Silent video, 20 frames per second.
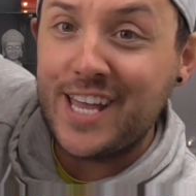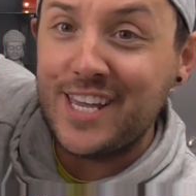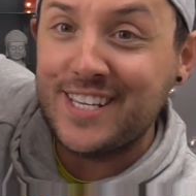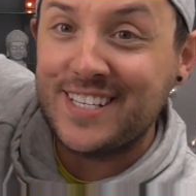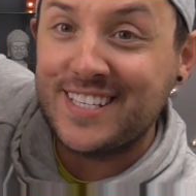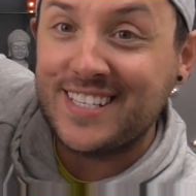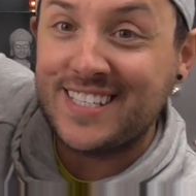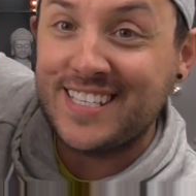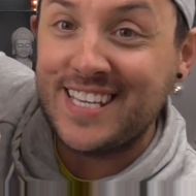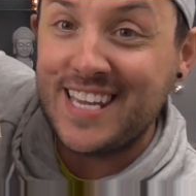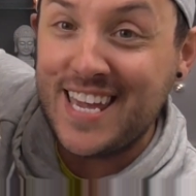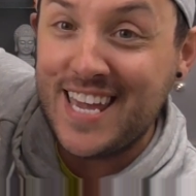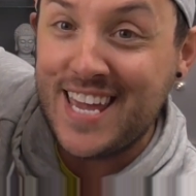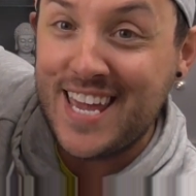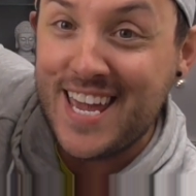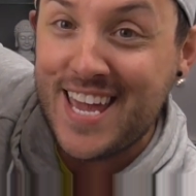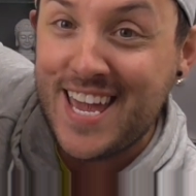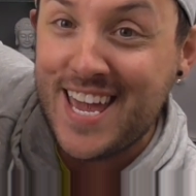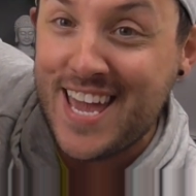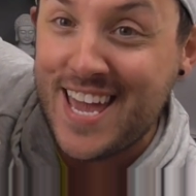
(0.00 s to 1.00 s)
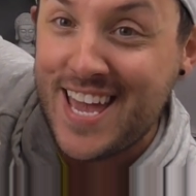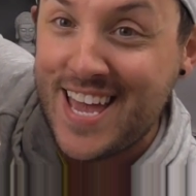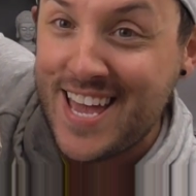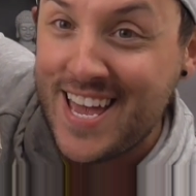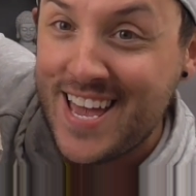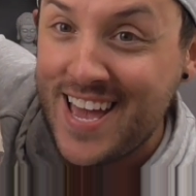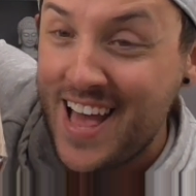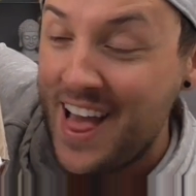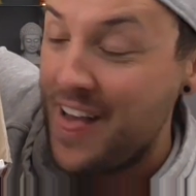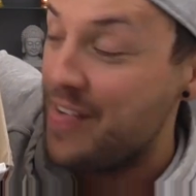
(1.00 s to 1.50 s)
Can you see
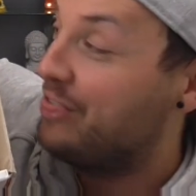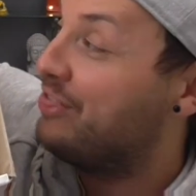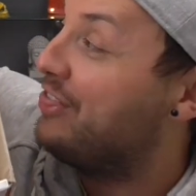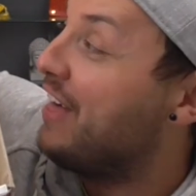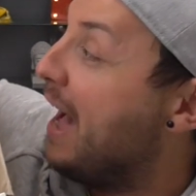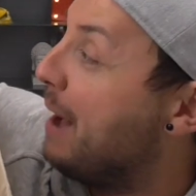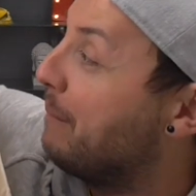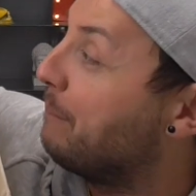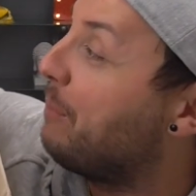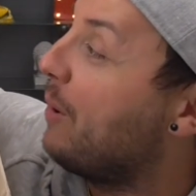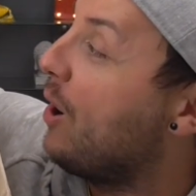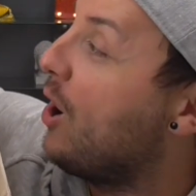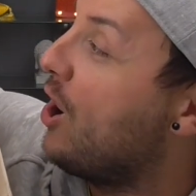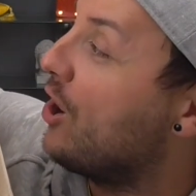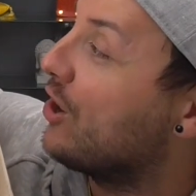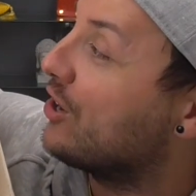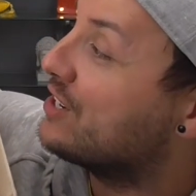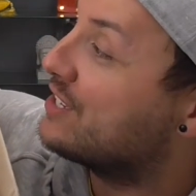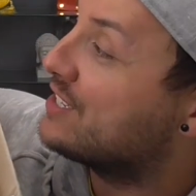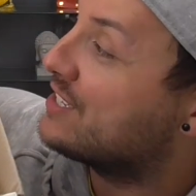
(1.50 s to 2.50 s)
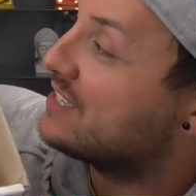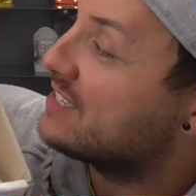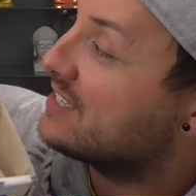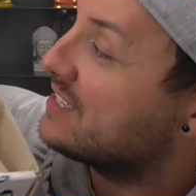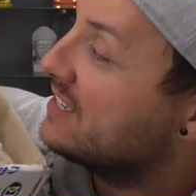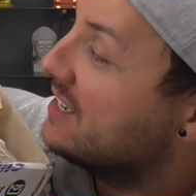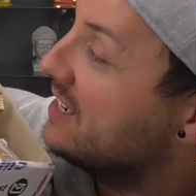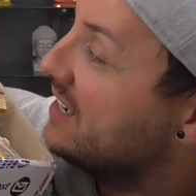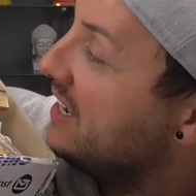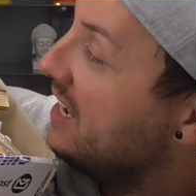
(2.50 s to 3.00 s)
that
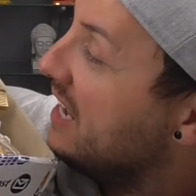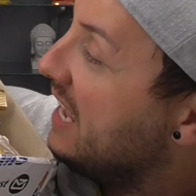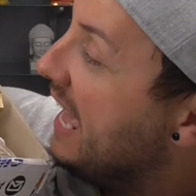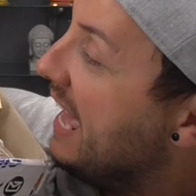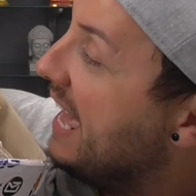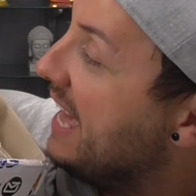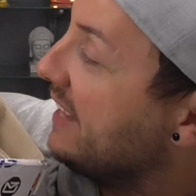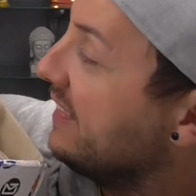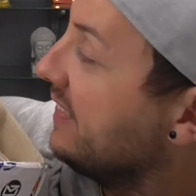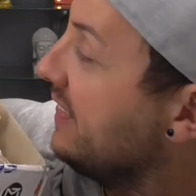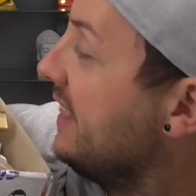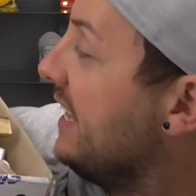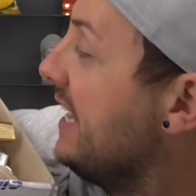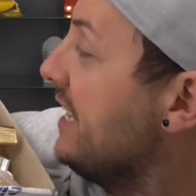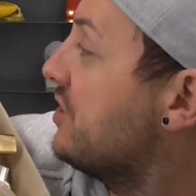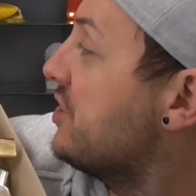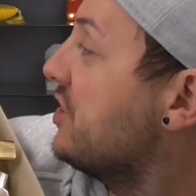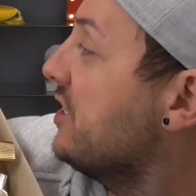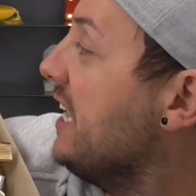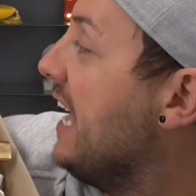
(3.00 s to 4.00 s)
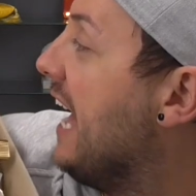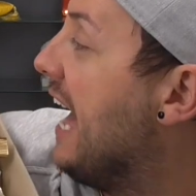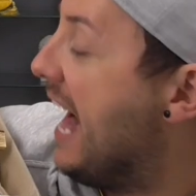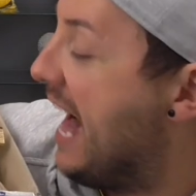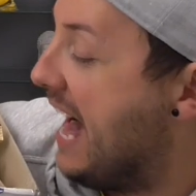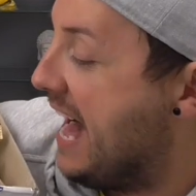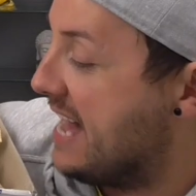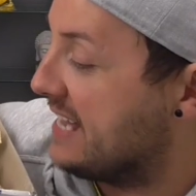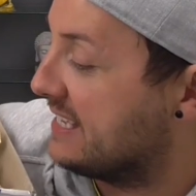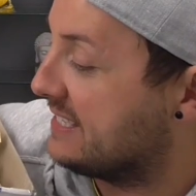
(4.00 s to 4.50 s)
box? It literally
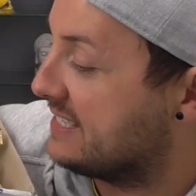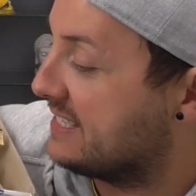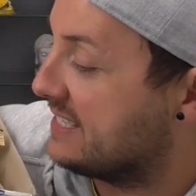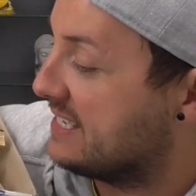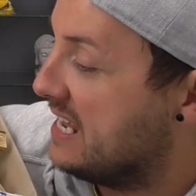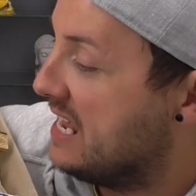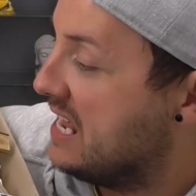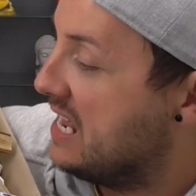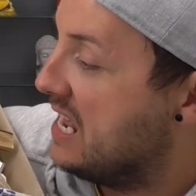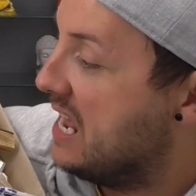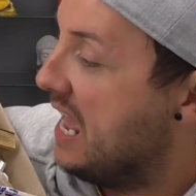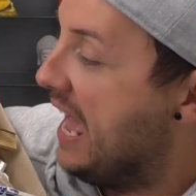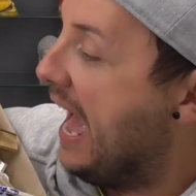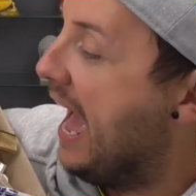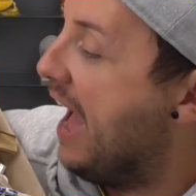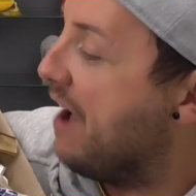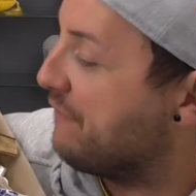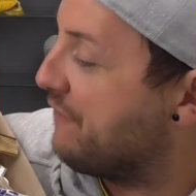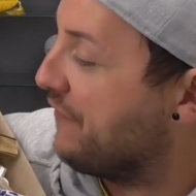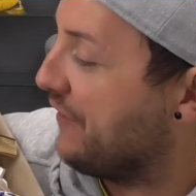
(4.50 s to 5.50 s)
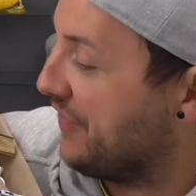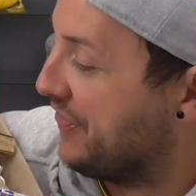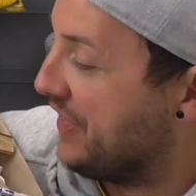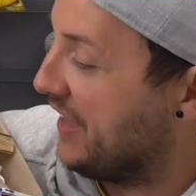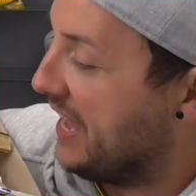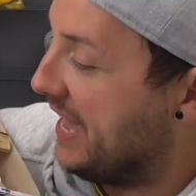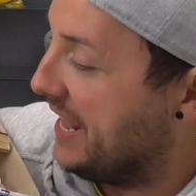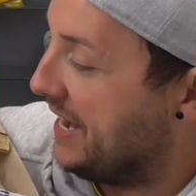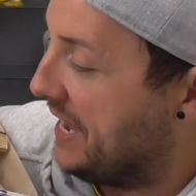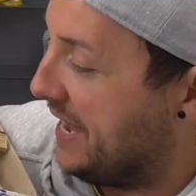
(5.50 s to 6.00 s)
has
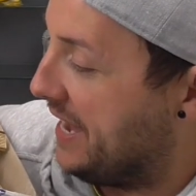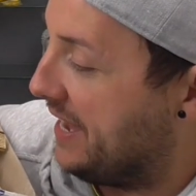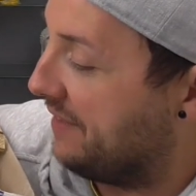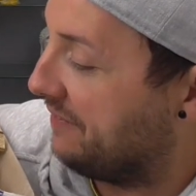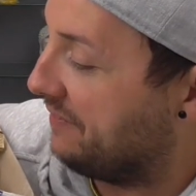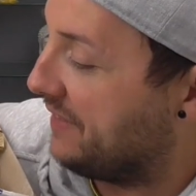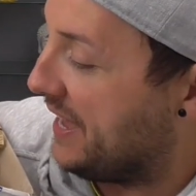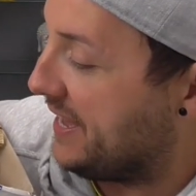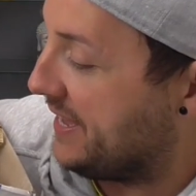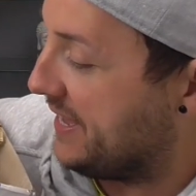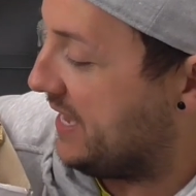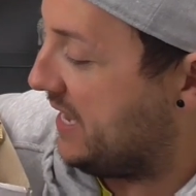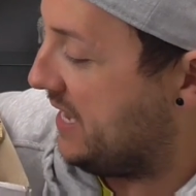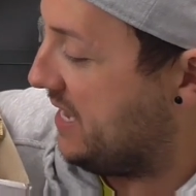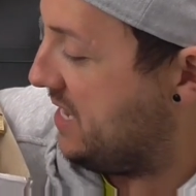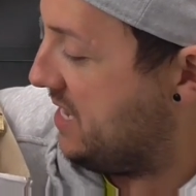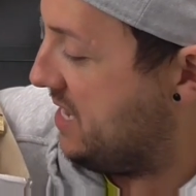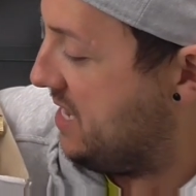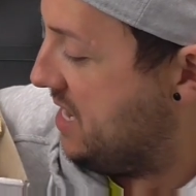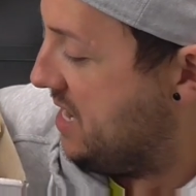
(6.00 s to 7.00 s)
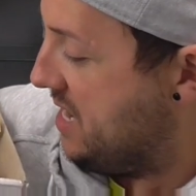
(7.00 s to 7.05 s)
everything in it. Like,